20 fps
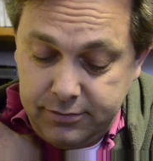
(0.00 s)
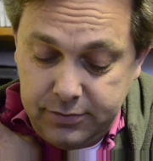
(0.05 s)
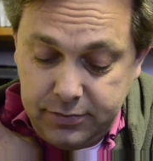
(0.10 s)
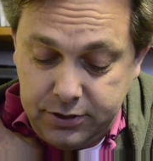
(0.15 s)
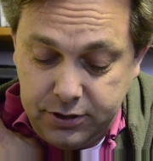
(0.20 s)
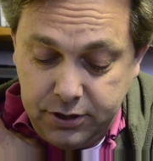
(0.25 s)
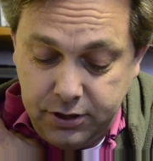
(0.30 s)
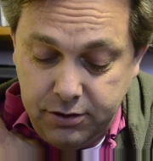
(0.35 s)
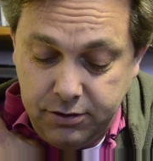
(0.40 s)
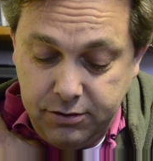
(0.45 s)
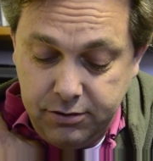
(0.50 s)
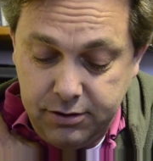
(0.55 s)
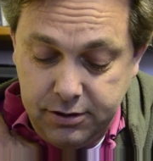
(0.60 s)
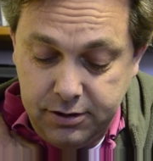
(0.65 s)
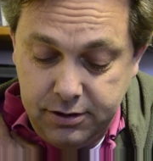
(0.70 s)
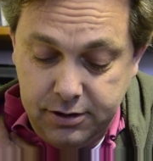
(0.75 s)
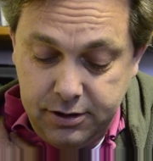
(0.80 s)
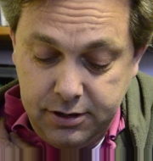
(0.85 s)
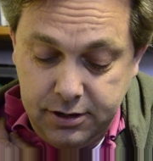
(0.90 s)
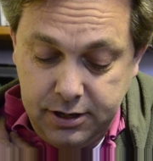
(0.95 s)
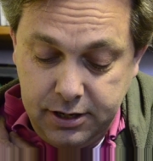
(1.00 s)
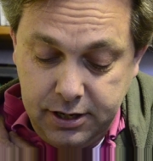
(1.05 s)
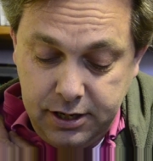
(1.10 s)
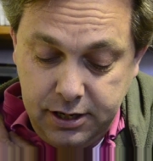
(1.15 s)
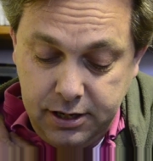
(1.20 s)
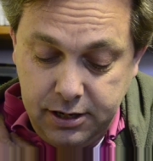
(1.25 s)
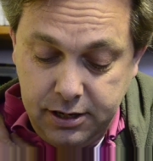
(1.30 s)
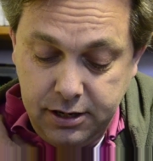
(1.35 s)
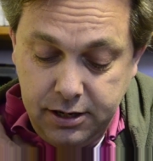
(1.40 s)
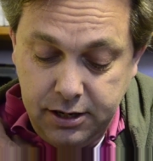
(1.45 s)
So
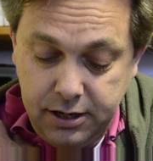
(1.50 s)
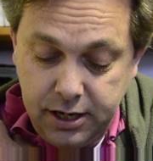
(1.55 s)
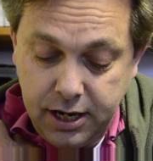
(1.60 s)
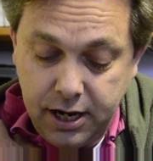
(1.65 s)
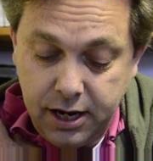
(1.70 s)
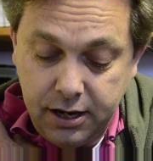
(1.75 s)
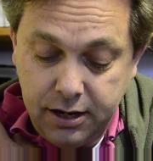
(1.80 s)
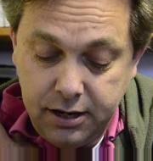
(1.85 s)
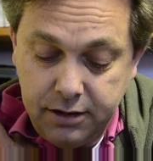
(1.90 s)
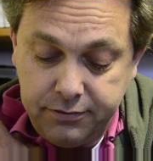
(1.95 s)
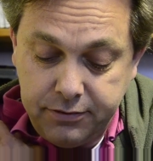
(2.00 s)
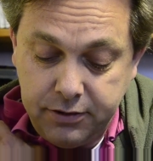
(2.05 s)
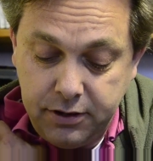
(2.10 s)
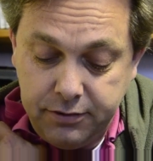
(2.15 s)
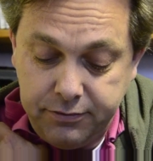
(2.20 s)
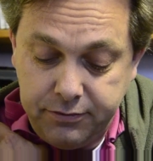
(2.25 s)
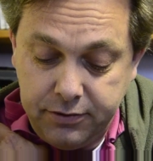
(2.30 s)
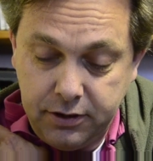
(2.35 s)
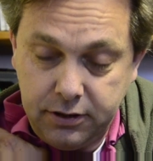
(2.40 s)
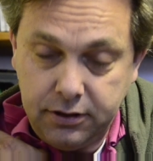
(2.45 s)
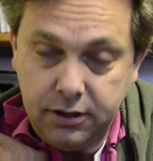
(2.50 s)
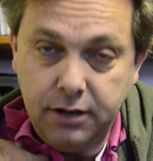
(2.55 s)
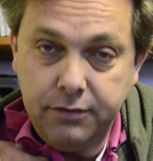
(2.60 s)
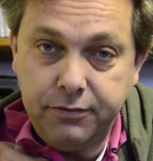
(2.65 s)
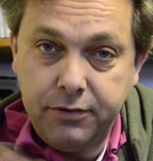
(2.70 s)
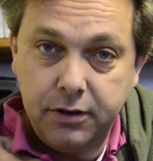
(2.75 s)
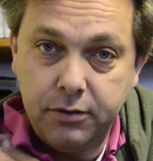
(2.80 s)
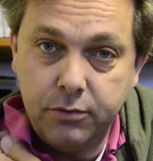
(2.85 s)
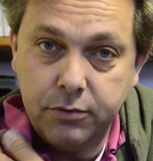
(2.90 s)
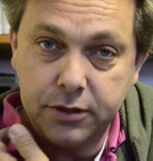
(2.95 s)
yeah, if
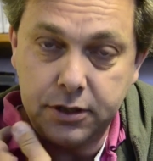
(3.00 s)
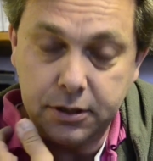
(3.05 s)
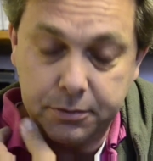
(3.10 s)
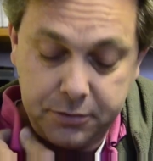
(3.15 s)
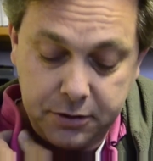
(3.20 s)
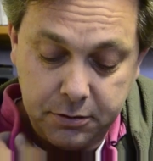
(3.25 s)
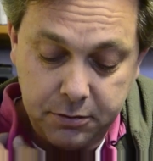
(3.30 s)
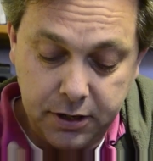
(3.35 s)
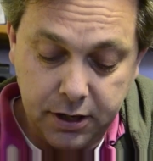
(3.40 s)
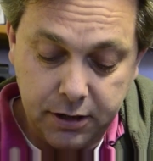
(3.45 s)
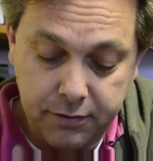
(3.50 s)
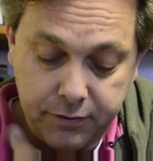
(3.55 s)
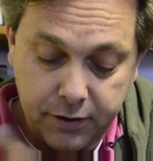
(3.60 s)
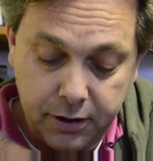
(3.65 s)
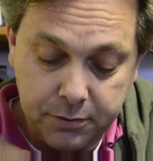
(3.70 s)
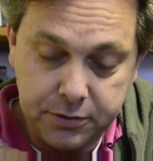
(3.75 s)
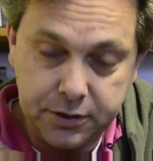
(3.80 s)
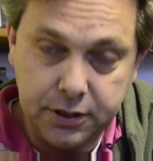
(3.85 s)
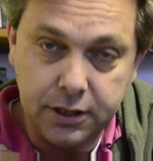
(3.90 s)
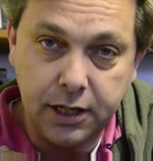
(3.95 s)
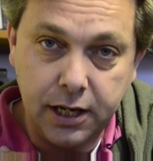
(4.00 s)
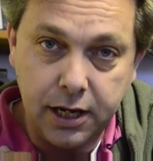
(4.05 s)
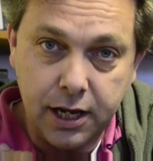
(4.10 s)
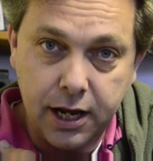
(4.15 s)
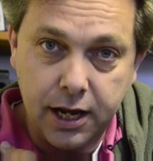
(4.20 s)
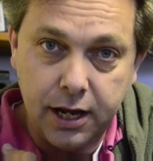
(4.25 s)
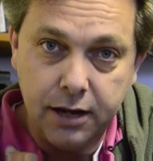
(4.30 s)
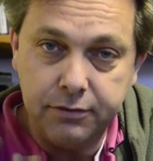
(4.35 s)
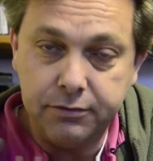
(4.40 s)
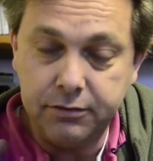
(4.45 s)
it was up to me, if I'm still
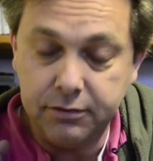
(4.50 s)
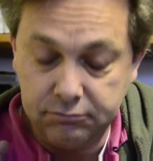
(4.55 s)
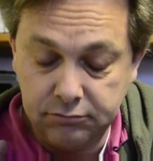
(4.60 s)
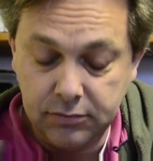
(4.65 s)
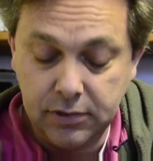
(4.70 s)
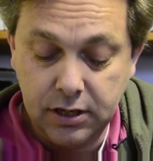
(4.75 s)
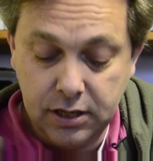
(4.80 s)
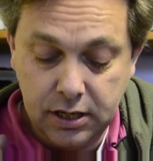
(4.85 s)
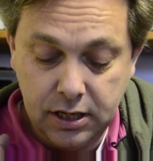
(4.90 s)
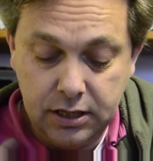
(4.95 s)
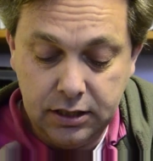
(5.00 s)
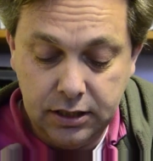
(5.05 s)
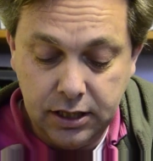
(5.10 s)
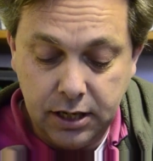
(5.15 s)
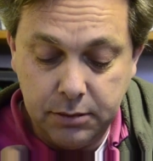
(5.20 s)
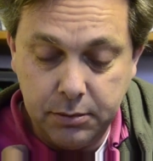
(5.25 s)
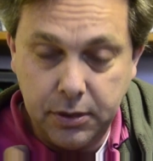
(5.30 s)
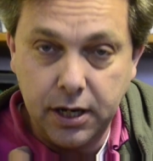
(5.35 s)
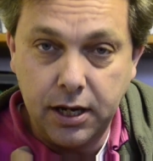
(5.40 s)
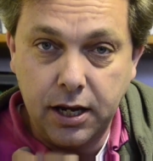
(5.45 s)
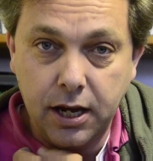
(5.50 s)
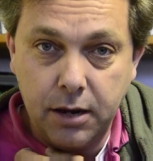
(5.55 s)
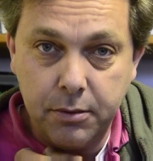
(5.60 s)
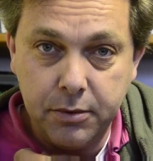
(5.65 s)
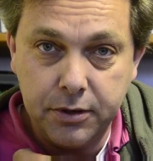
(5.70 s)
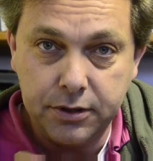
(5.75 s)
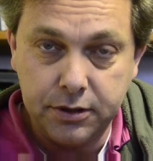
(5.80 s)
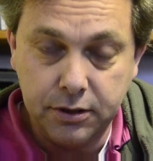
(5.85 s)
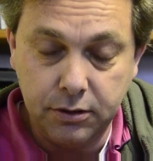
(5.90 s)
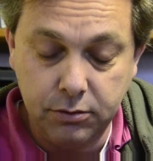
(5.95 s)
alive and my
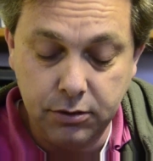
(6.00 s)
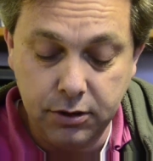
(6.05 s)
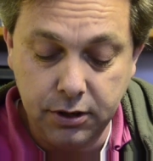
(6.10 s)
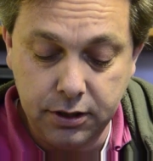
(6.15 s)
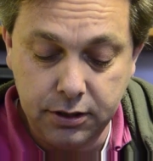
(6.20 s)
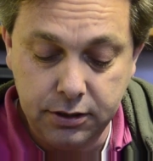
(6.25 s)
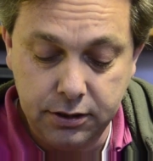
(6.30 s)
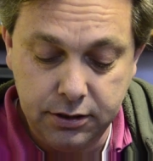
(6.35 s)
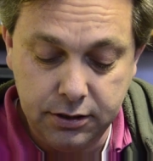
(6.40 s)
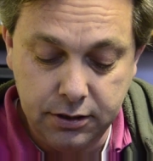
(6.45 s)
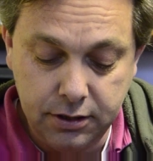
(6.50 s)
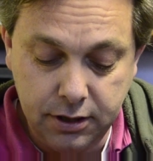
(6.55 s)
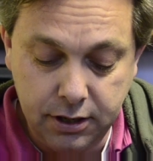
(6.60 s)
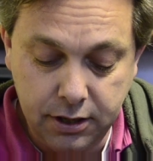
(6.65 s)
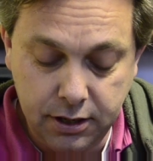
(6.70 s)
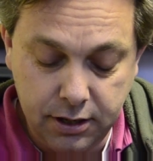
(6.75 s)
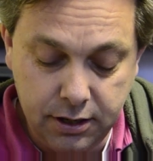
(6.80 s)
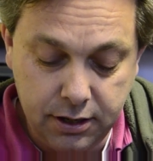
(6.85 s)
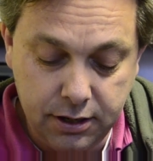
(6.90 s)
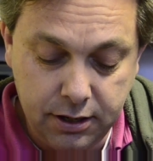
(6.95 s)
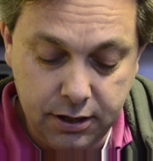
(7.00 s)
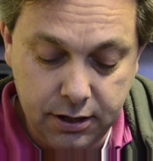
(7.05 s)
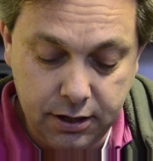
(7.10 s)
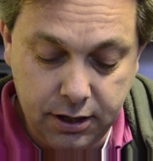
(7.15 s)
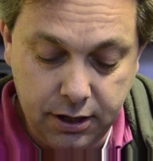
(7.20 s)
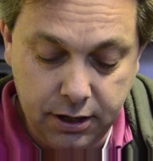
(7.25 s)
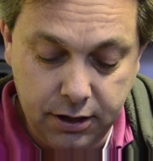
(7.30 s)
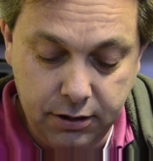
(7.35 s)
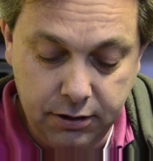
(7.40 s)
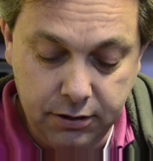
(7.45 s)
camera still works,
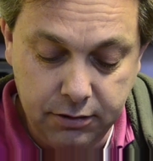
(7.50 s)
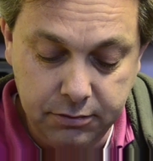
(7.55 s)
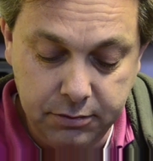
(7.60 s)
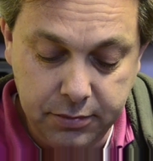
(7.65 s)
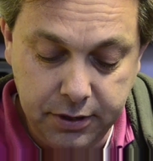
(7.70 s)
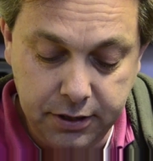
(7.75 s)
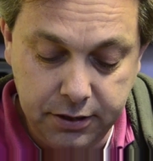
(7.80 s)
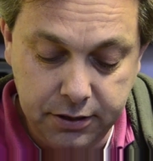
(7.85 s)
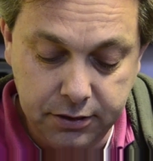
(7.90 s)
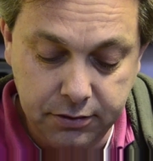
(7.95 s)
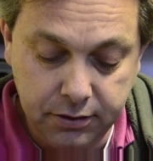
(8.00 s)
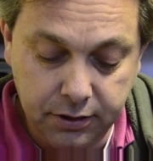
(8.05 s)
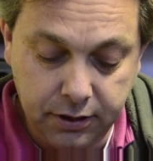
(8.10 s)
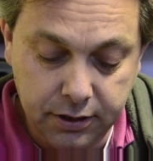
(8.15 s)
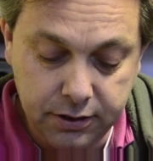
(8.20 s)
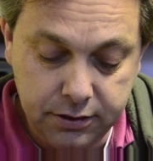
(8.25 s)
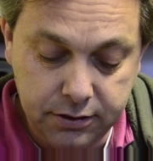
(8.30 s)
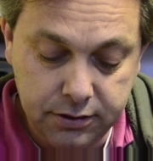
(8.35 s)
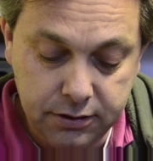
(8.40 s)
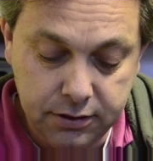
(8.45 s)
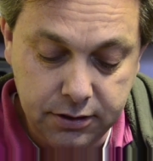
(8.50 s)
I'll be doing this.